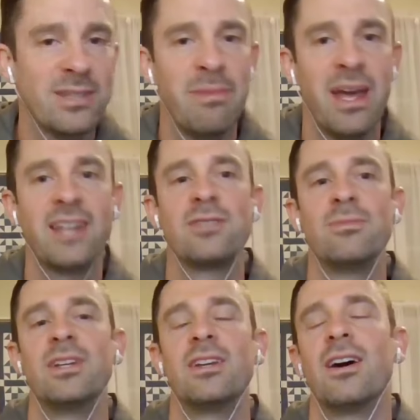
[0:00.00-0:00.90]
risk
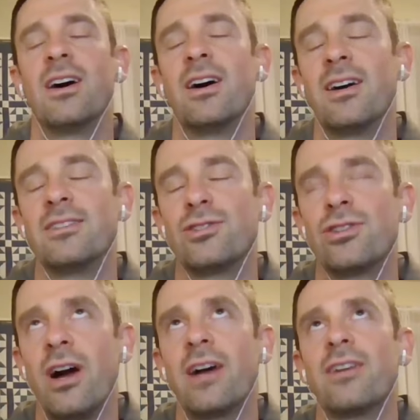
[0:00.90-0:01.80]
management, uh,
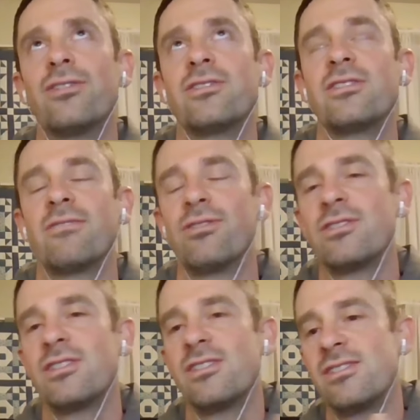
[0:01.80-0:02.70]
trials
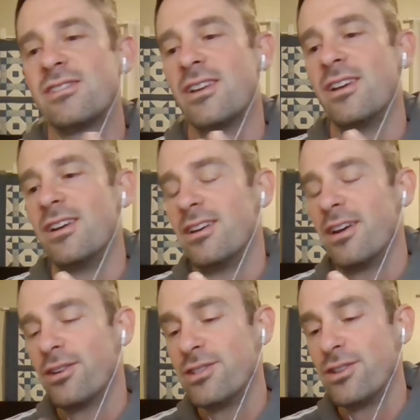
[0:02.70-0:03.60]
versus
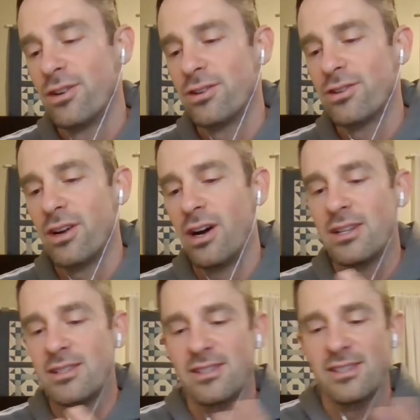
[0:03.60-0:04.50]

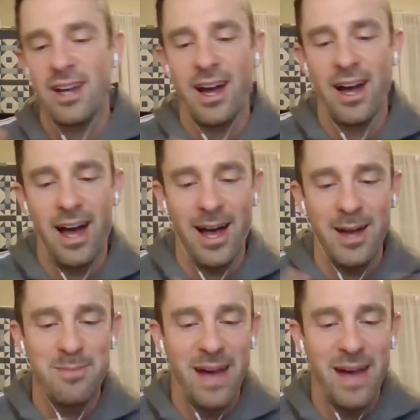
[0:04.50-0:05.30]
endurocross. I, I